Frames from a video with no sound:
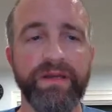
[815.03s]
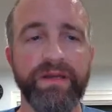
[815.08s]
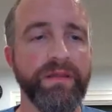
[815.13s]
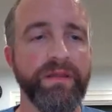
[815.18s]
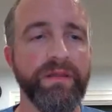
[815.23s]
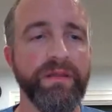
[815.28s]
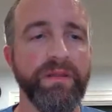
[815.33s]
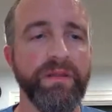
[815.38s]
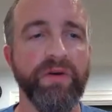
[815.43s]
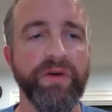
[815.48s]

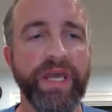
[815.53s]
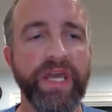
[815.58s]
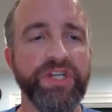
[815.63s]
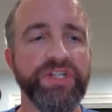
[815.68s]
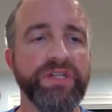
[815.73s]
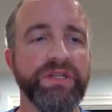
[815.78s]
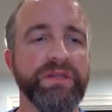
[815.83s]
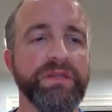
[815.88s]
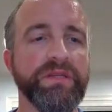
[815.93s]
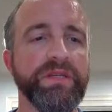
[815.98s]

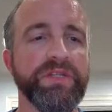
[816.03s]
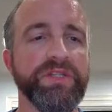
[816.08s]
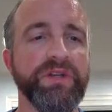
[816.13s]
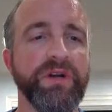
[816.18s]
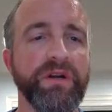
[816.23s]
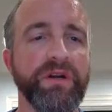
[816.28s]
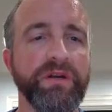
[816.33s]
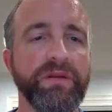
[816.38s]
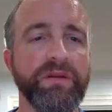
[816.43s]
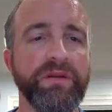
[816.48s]
location to
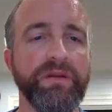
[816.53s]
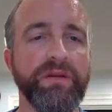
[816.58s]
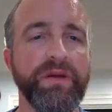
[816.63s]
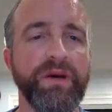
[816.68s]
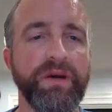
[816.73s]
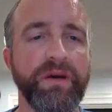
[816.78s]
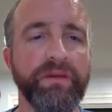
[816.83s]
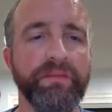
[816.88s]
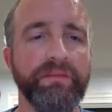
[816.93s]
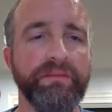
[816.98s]
start,
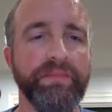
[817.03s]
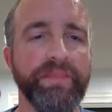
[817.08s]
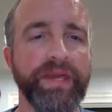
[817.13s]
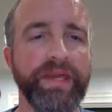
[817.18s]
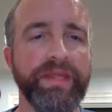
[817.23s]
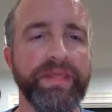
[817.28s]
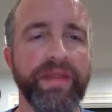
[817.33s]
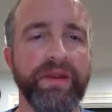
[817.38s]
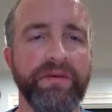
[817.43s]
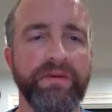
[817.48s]
and
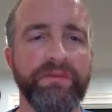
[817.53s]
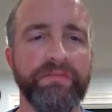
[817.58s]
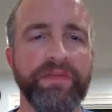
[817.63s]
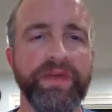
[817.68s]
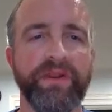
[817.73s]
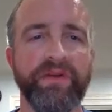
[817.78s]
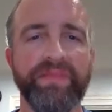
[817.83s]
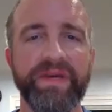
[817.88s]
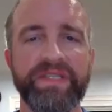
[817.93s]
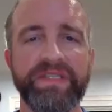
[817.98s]

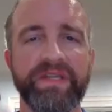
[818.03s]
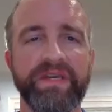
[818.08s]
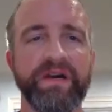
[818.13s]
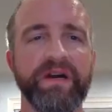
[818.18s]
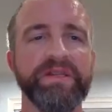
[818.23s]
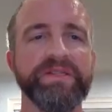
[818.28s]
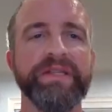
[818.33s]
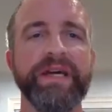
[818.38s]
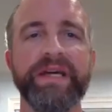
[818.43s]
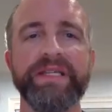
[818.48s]
that'll basically
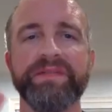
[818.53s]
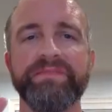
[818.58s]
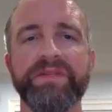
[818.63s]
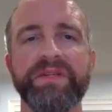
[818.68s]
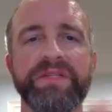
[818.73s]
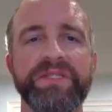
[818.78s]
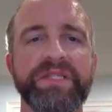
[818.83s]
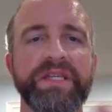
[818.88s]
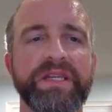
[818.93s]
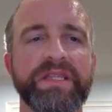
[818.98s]
cause NASM to
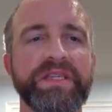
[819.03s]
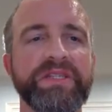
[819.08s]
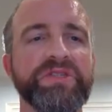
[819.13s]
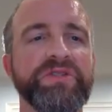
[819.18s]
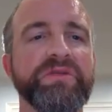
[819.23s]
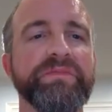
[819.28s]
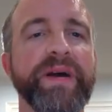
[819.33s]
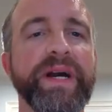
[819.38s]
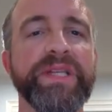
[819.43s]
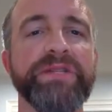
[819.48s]
stick these
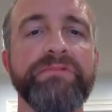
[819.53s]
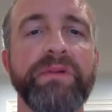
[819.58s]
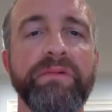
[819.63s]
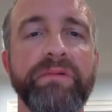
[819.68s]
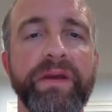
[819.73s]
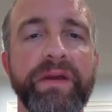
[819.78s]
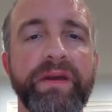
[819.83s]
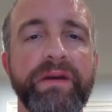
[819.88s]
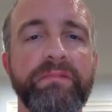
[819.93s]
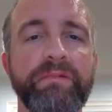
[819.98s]
2 bytes where
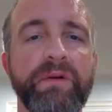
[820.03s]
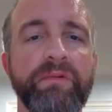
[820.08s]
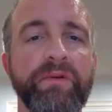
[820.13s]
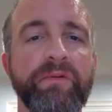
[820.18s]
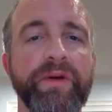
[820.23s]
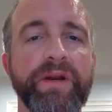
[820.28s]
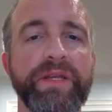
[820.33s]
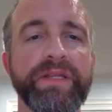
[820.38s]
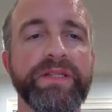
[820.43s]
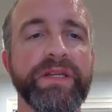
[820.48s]
we
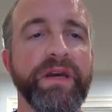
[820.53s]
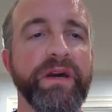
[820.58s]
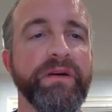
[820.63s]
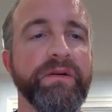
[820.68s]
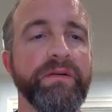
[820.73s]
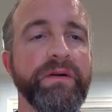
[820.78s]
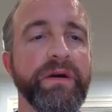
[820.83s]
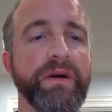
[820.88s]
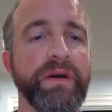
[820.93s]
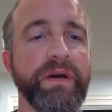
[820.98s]
want it to
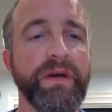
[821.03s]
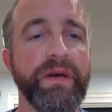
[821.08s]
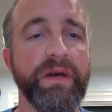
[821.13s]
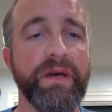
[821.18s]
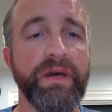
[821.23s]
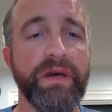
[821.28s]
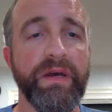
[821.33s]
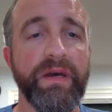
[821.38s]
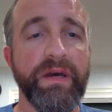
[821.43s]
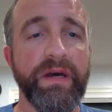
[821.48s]
go.
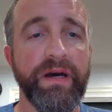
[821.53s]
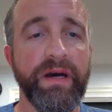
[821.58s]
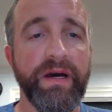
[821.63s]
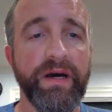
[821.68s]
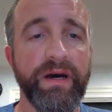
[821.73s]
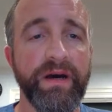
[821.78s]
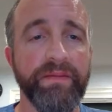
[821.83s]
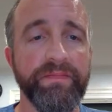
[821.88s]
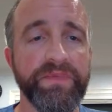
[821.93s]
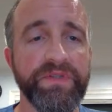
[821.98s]

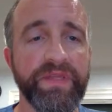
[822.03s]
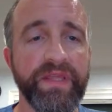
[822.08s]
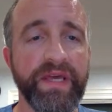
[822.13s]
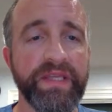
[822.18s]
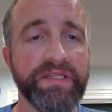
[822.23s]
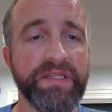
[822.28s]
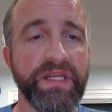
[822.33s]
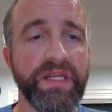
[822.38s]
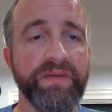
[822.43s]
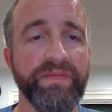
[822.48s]
So
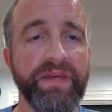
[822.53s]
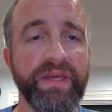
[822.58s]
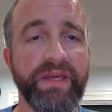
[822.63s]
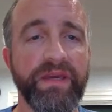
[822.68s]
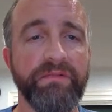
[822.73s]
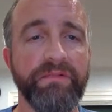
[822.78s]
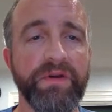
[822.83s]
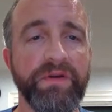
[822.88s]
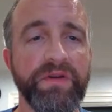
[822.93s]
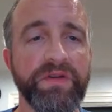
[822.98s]
that's going to be,
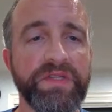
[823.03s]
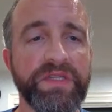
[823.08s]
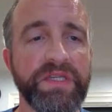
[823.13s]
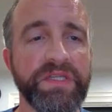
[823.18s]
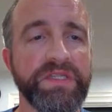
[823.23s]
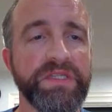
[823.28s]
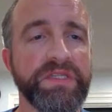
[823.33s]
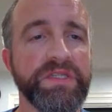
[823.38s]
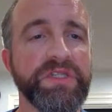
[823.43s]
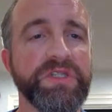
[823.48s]
we use the
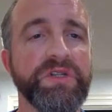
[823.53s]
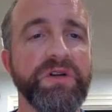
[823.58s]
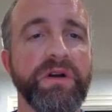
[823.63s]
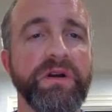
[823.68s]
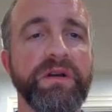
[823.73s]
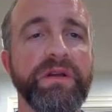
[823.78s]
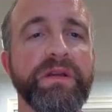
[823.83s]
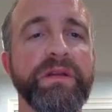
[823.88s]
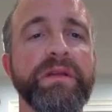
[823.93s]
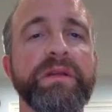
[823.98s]

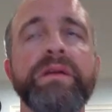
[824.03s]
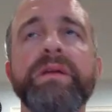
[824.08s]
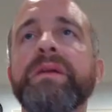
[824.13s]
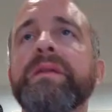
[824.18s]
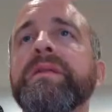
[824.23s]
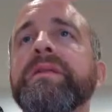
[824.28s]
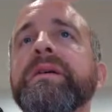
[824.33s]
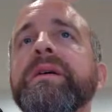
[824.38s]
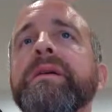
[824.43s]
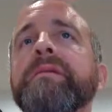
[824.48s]
start
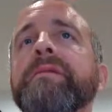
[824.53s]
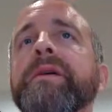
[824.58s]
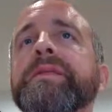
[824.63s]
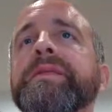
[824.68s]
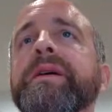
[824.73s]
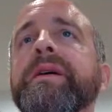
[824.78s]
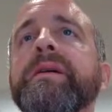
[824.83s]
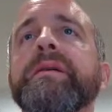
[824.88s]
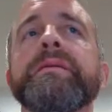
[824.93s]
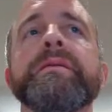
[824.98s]
thing right
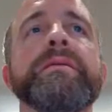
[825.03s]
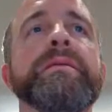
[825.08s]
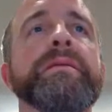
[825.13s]
there.